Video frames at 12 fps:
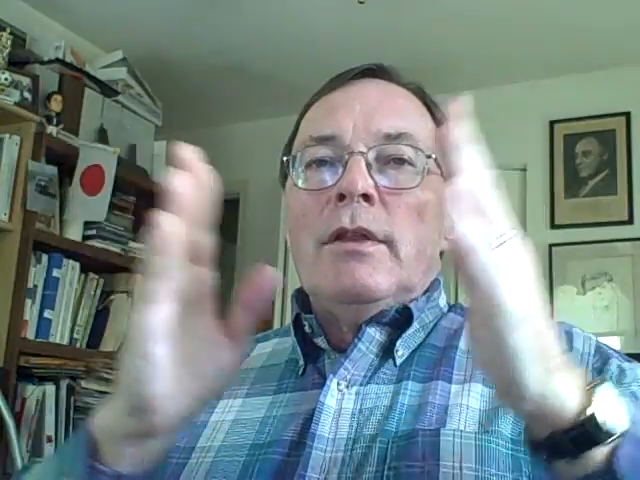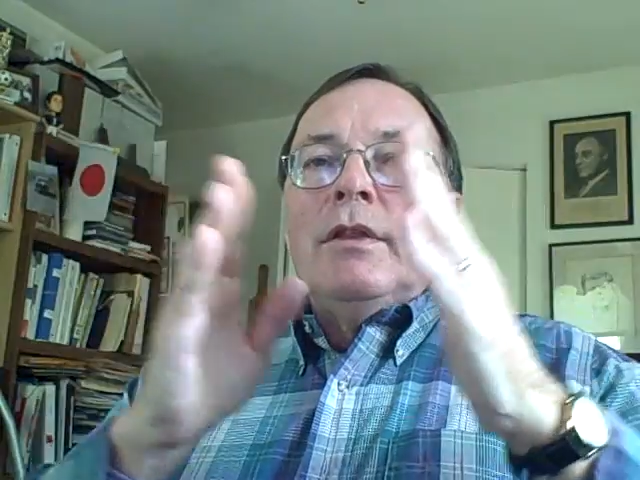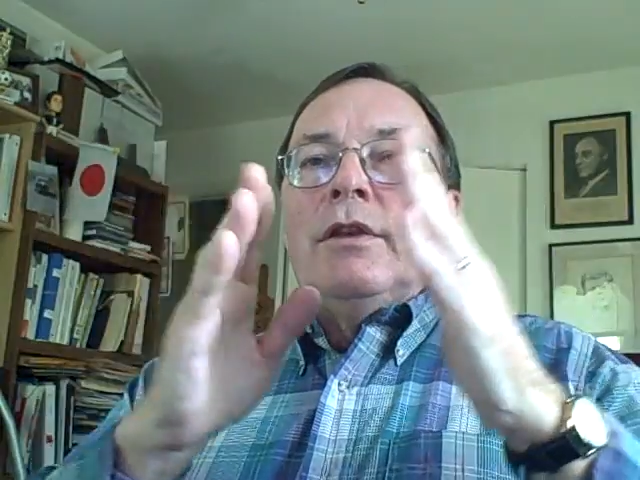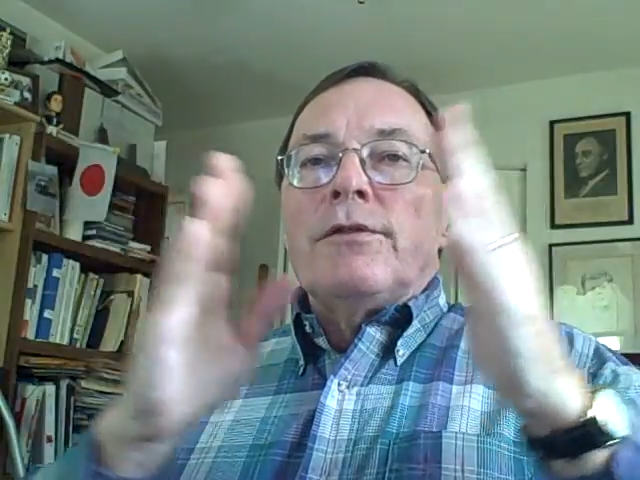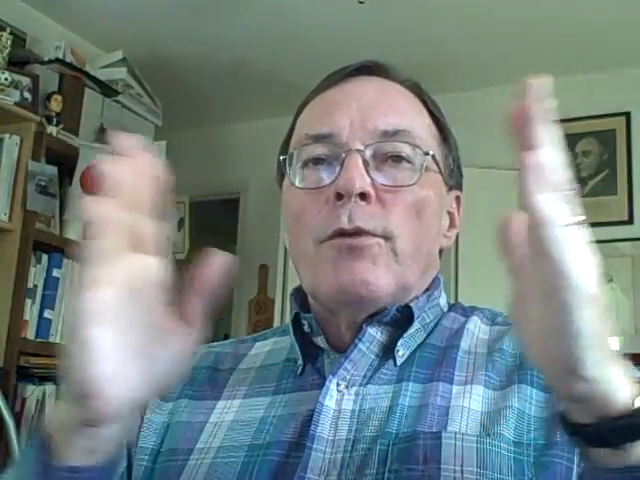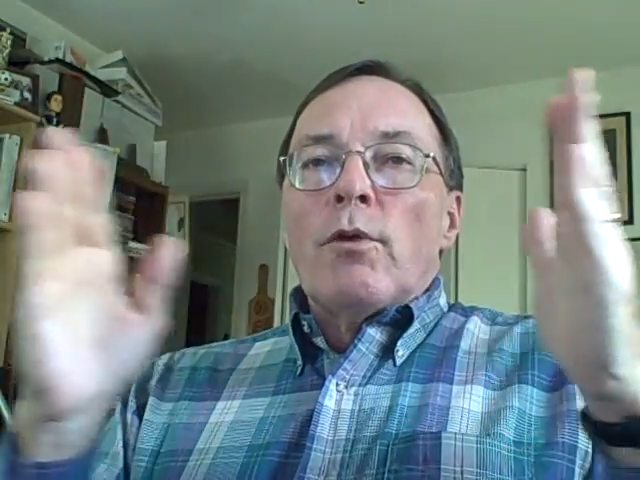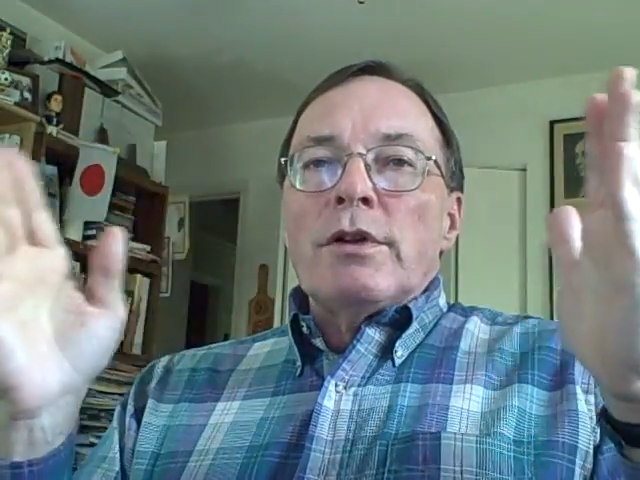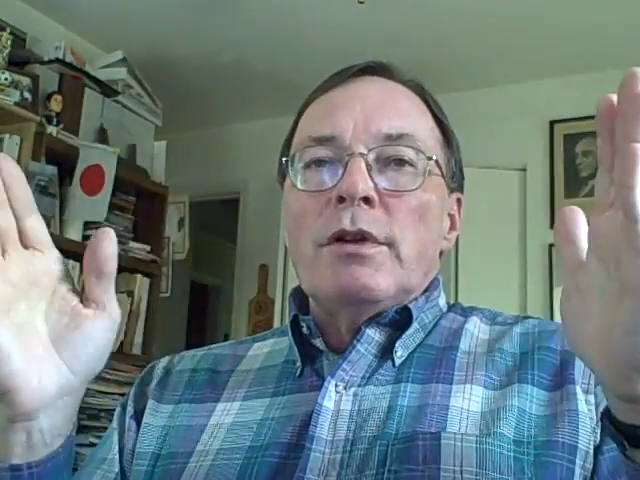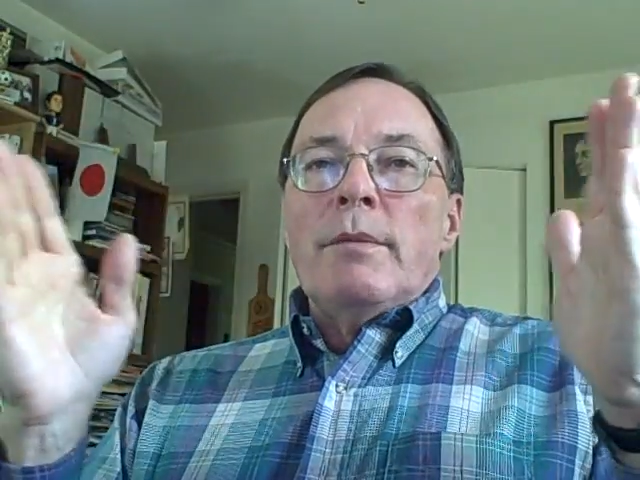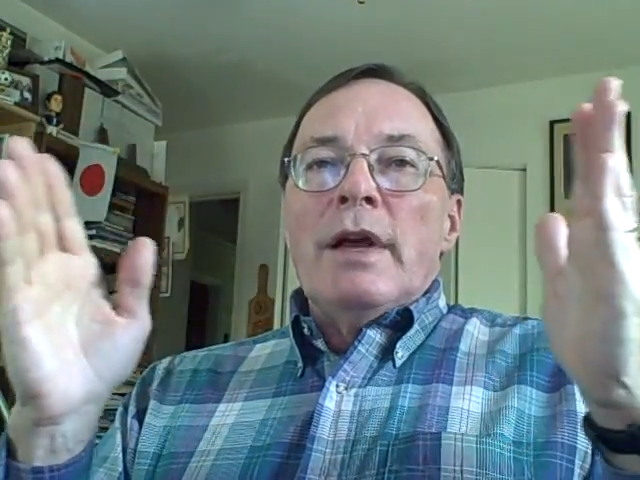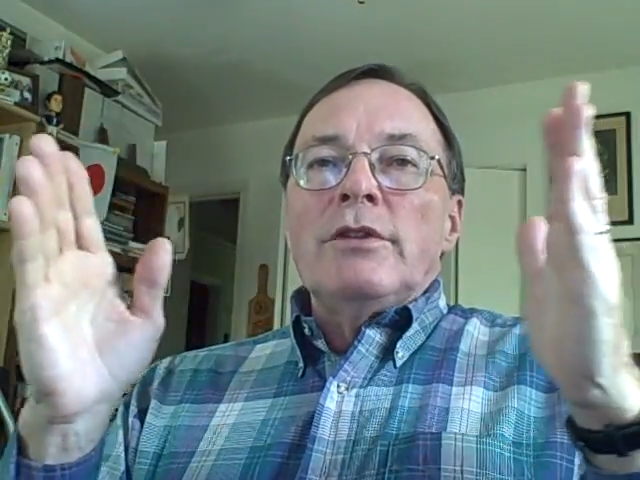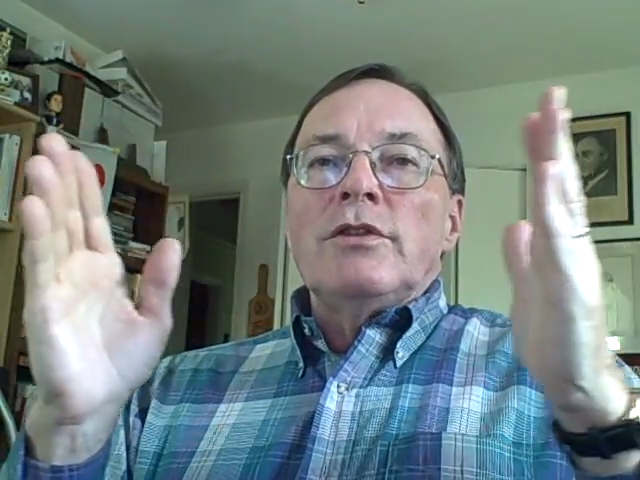these four
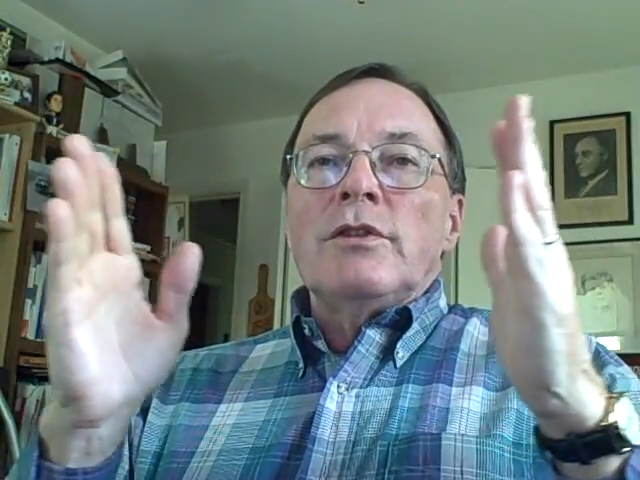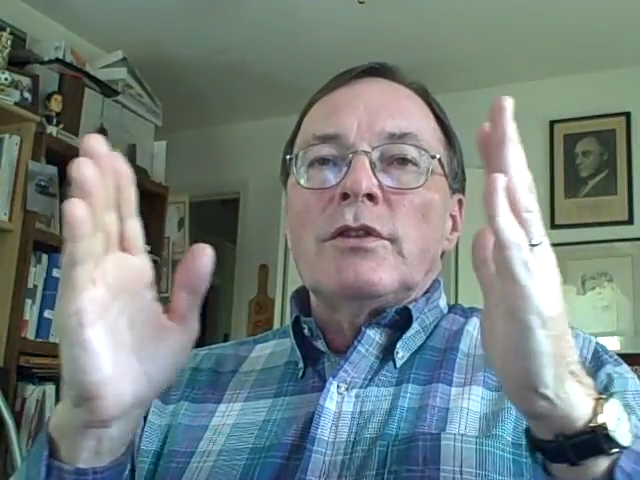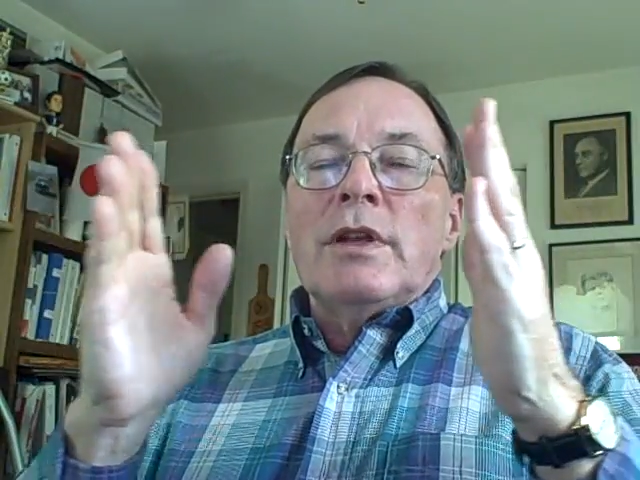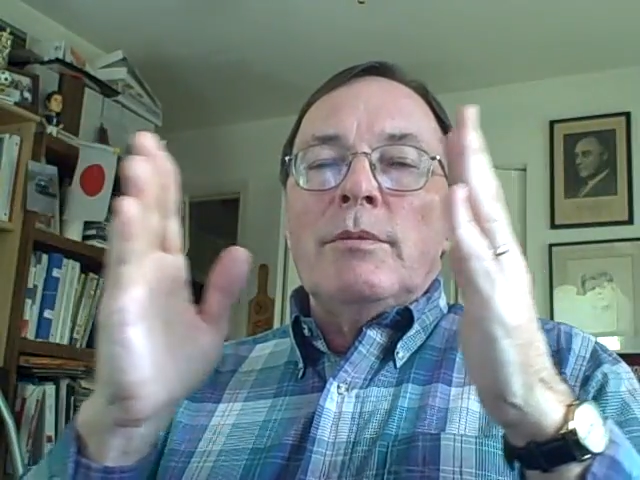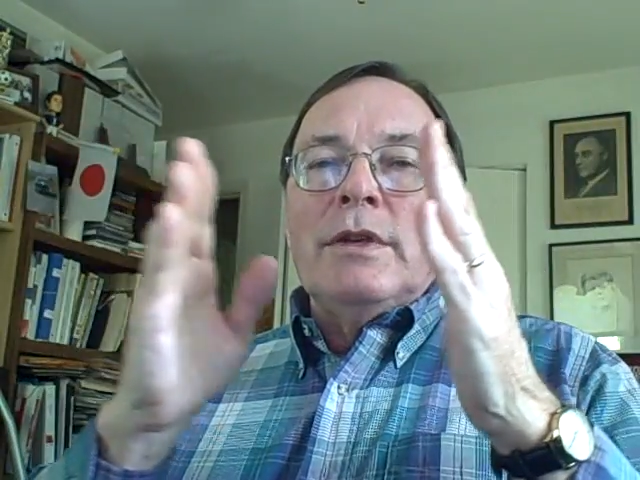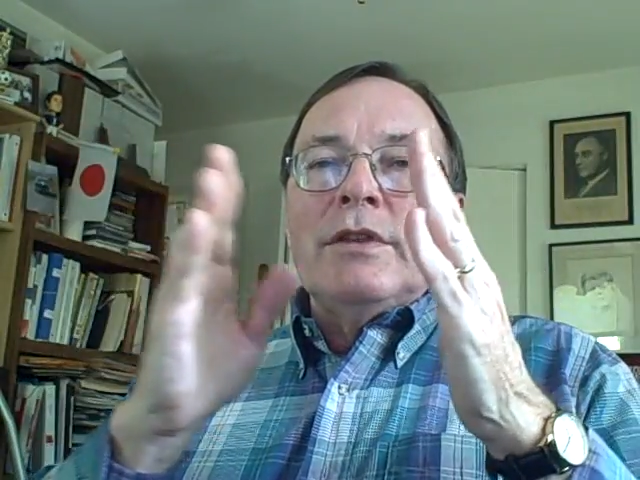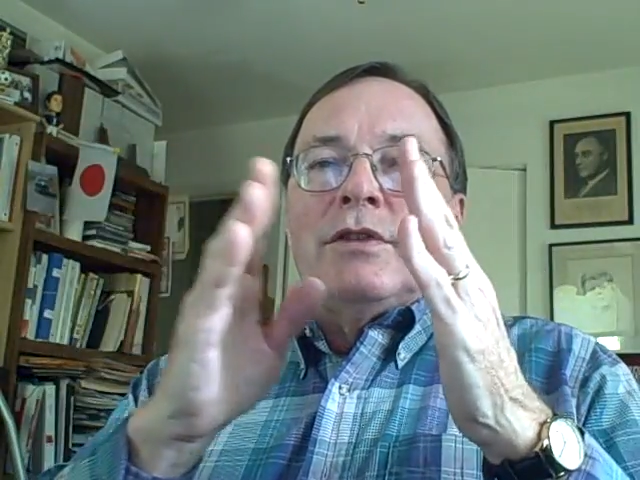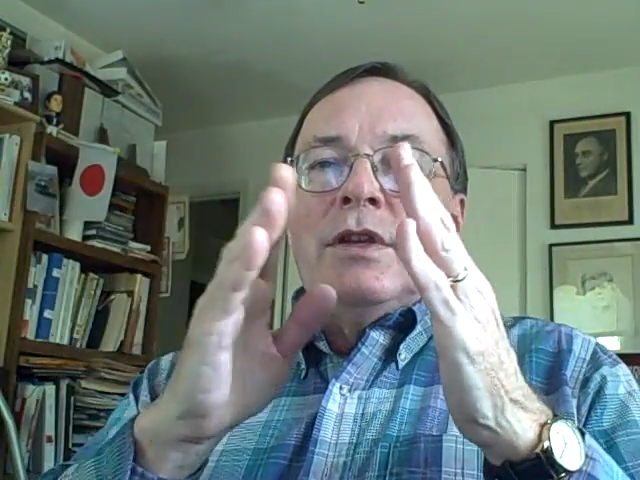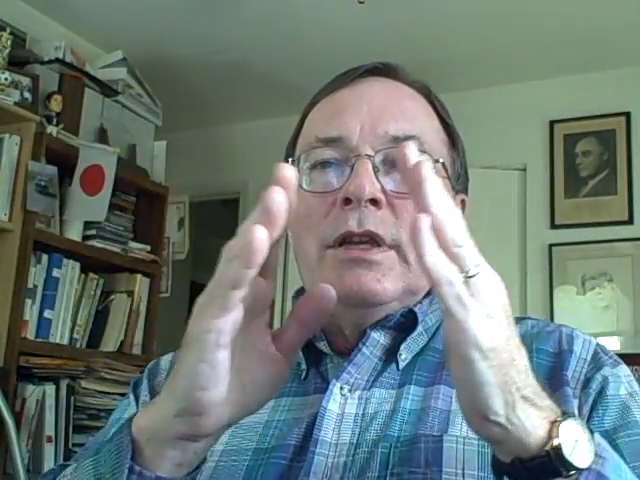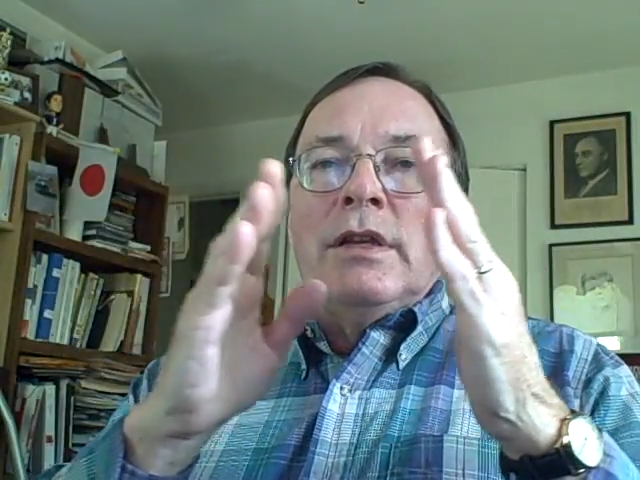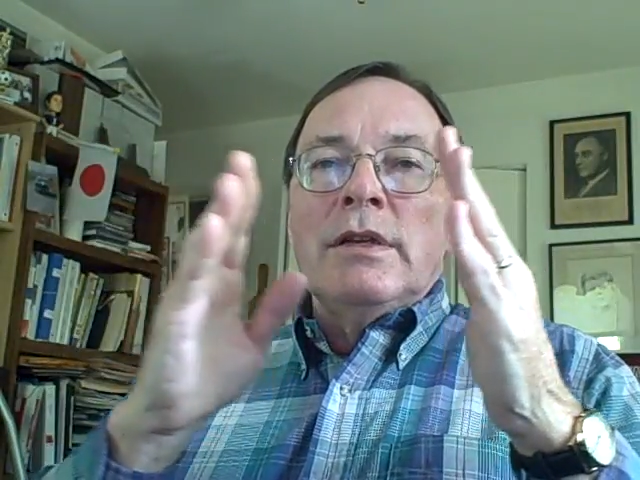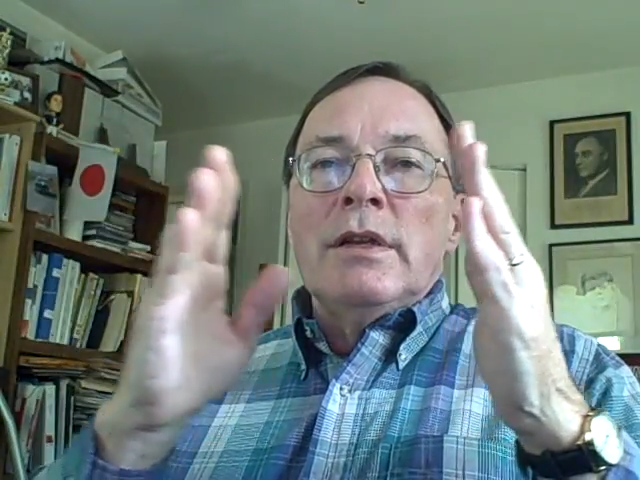dimensions can be
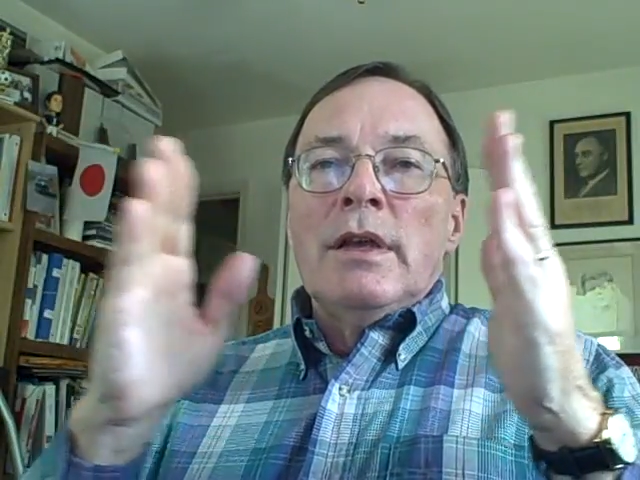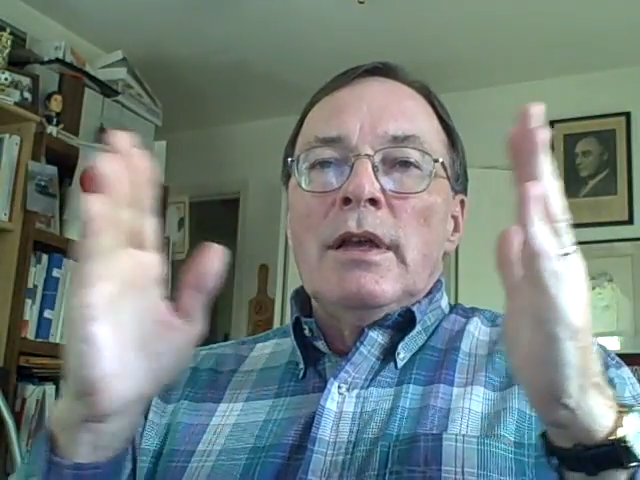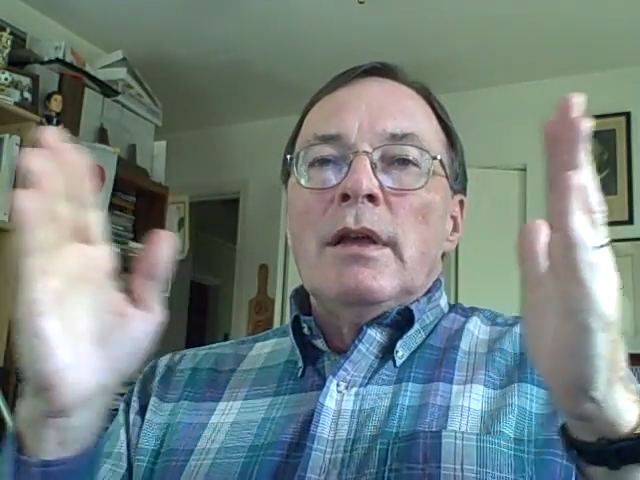seen